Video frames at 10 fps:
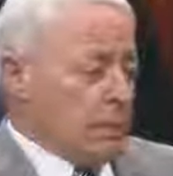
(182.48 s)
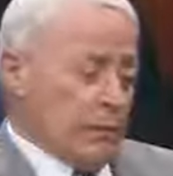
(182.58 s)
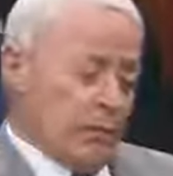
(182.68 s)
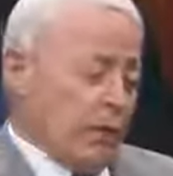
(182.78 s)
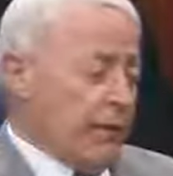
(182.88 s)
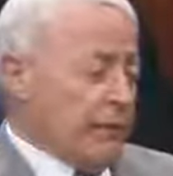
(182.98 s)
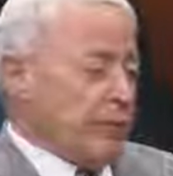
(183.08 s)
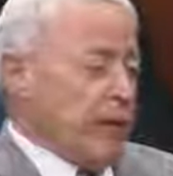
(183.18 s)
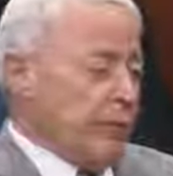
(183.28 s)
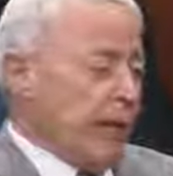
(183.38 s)
Still have the
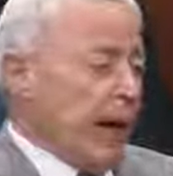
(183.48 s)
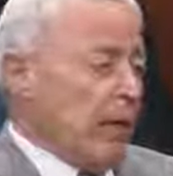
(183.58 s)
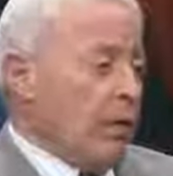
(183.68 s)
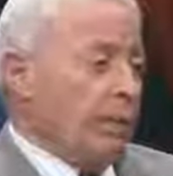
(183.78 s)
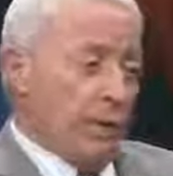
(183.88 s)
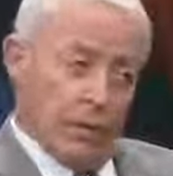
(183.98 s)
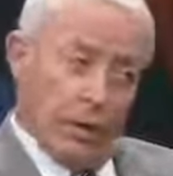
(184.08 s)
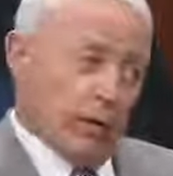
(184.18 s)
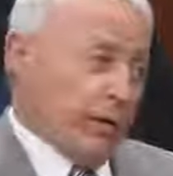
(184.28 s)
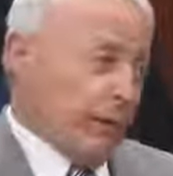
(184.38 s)
same power, but you're
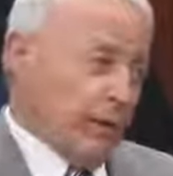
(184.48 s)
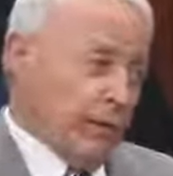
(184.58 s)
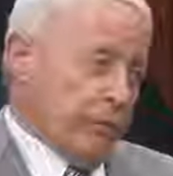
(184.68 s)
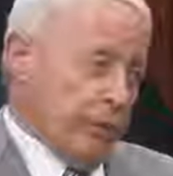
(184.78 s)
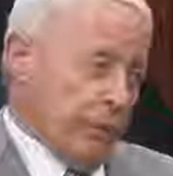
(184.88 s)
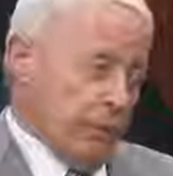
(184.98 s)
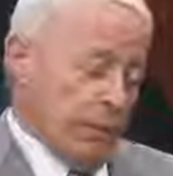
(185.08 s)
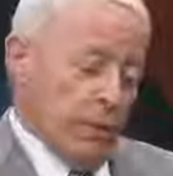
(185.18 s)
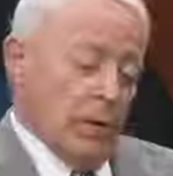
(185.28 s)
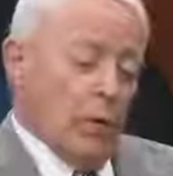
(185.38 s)
not going to be confirmed.
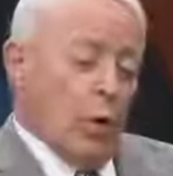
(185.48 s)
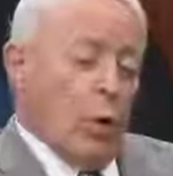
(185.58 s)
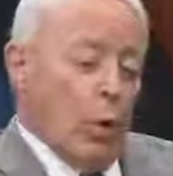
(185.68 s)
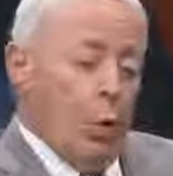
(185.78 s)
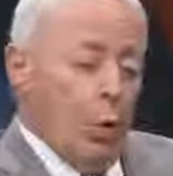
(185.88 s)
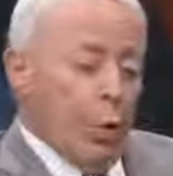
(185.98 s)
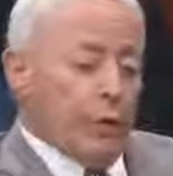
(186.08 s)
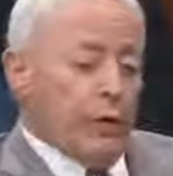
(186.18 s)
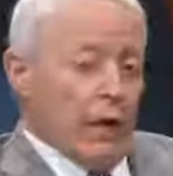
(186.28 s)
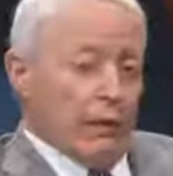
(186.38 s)
Or
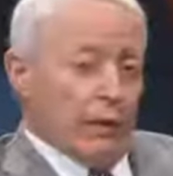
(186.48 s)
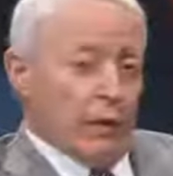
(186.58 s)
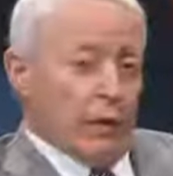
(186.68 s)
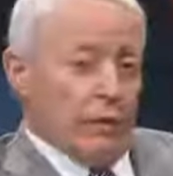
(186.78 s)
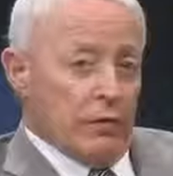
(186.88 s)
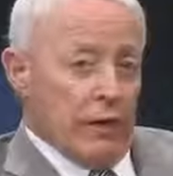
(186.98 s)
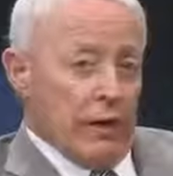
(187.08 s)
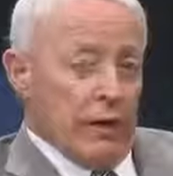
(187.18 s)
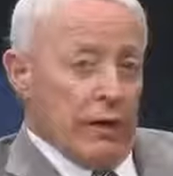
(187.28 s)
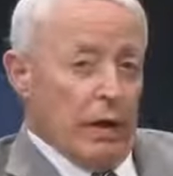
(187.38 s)
the governor can
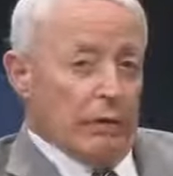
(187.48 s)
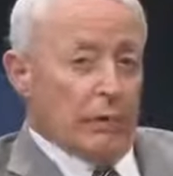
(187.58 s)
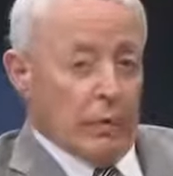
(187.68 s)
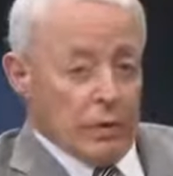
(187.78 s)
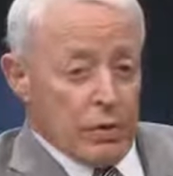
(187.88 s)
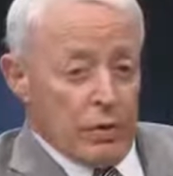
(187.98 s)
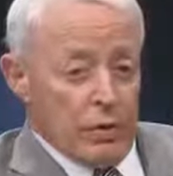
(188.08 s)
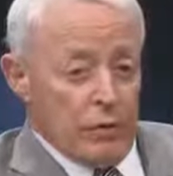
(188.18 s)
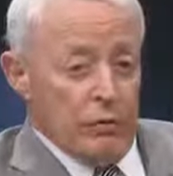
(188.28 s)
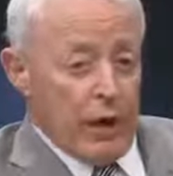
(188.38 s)
say, unfortunately,
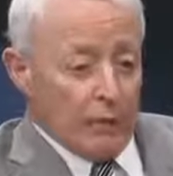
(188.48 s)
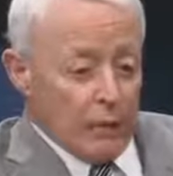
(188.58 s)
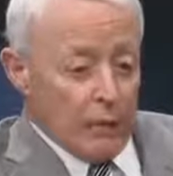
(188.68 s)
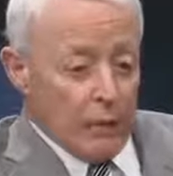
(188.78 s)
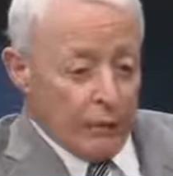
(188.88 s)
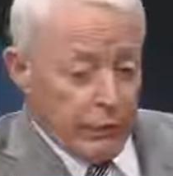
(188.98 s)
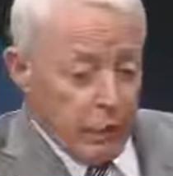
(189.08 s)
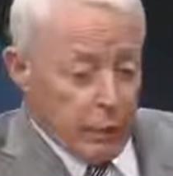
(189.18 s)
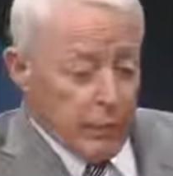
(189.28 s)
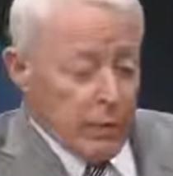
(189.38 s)
you've not been
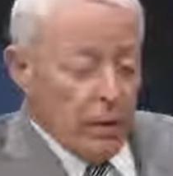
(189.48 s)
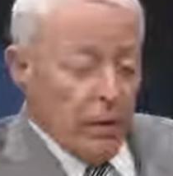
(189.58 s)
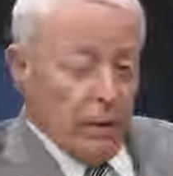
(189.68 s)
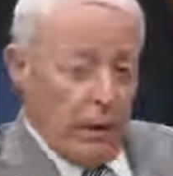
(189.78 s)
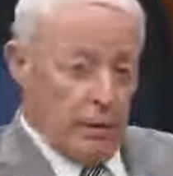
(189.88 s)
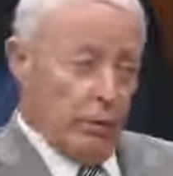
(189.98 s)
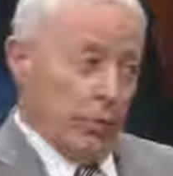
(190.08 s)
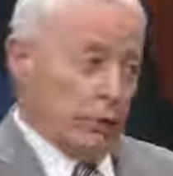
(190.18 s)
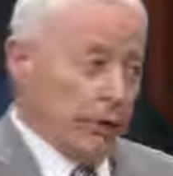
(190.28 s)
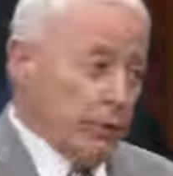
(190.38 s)
confirmed. I don't
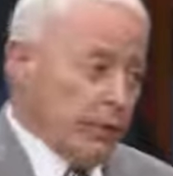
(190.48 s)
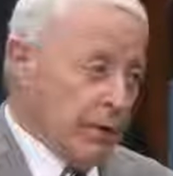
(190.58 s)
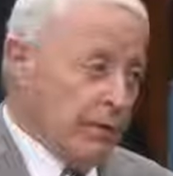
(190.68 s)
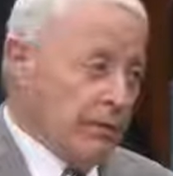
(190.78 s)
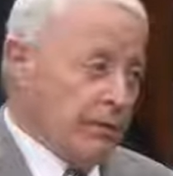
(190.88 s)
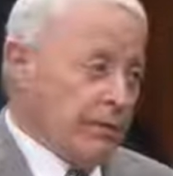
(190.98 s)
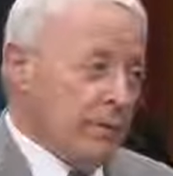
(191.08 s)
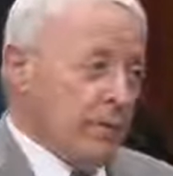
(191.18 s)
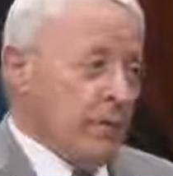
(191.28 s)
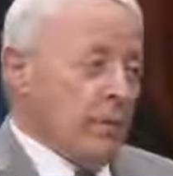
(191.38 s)
agree with it,
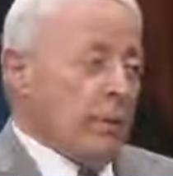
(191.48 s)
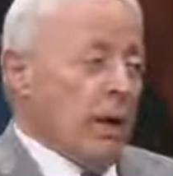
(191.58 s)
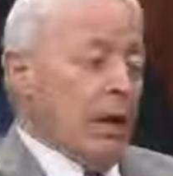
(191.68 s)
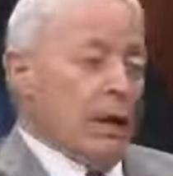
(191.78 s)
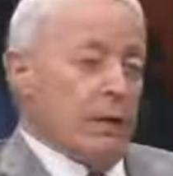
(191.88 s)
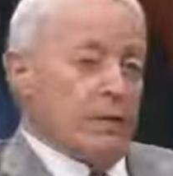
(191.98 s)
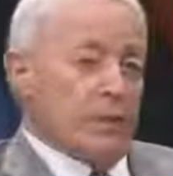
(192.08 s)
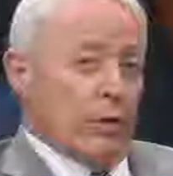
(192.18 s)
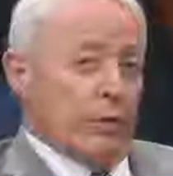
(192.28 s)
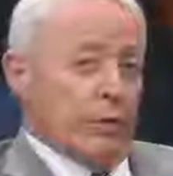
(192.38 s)

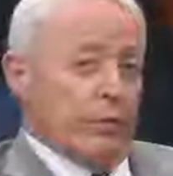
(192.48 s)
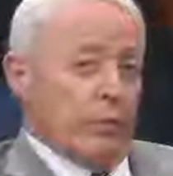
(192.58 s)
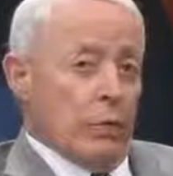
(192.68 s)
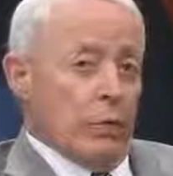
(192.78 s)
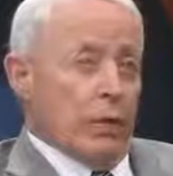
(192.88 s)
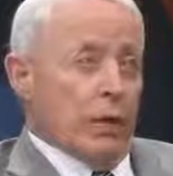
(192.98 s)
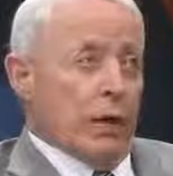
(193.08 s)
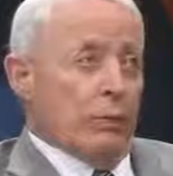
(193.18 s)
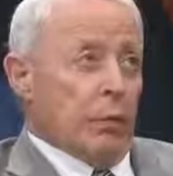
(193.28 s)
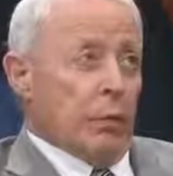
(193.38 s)
so therefore
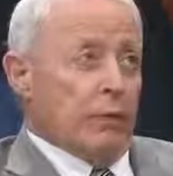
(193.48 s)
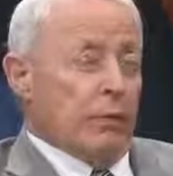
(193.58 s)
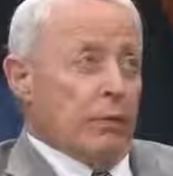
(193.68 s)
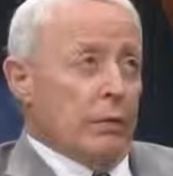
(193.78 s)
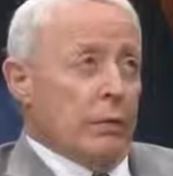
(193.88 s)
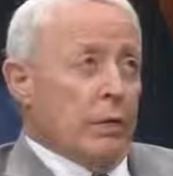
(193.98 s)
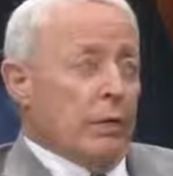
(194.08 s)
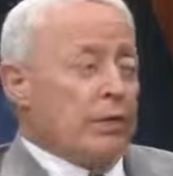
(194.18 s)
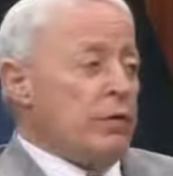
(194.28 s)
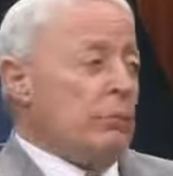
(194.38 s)
I'm going to
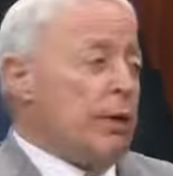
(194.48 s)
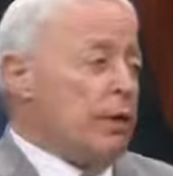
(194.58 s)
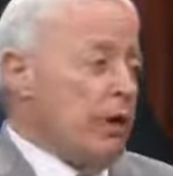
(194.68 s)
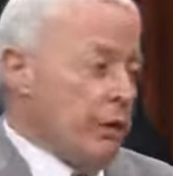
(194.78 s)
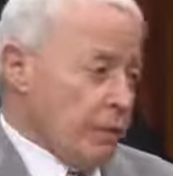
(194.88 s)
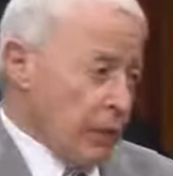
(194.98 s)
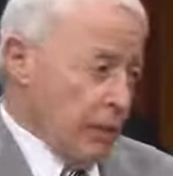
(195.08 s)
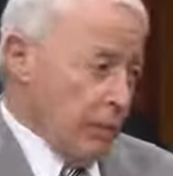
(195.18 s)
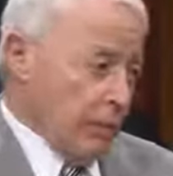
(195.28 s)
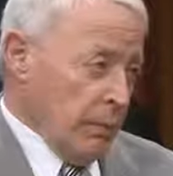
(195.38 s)
submit another name.